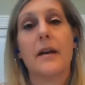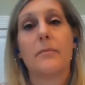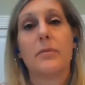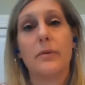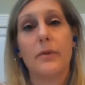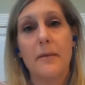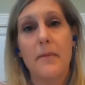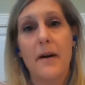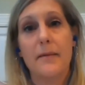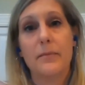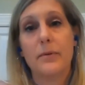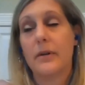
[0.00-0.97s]
employee by
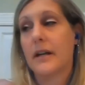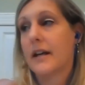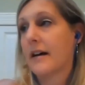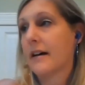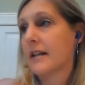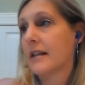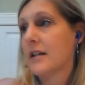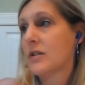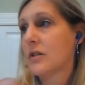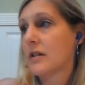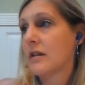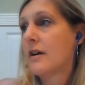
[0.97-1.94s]
employee
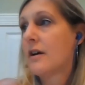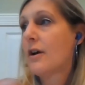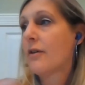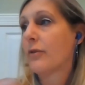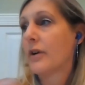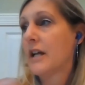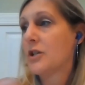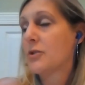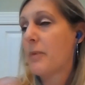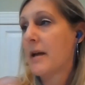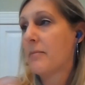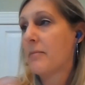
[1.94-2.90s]
calculation for each
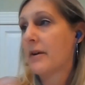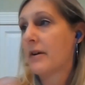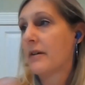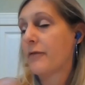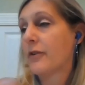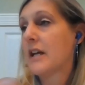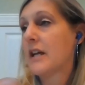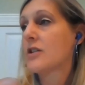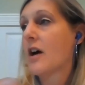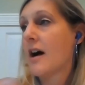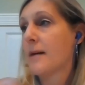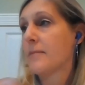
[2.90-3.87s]
pay period, for
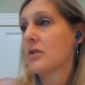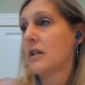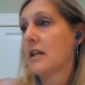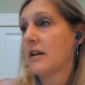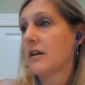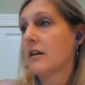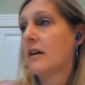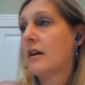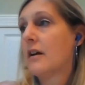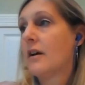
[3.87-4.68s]
each option here.